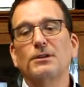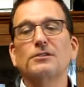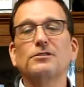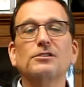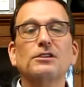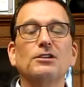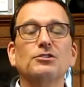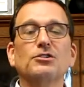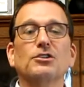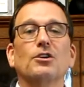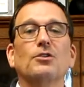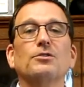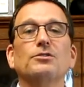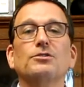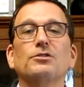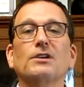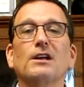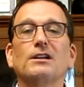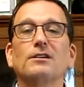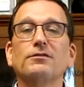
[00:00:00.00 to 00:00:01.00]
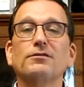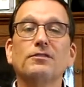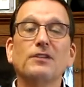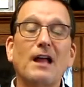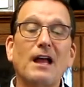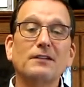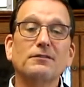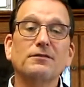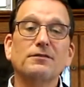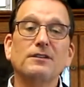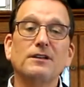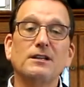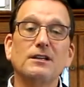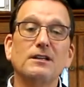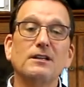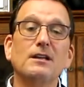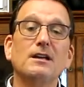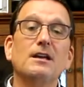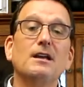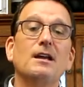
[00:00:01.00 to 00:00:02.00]
but instead you're going to get a flat
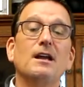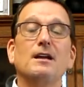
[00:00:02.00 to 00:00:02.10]
fee,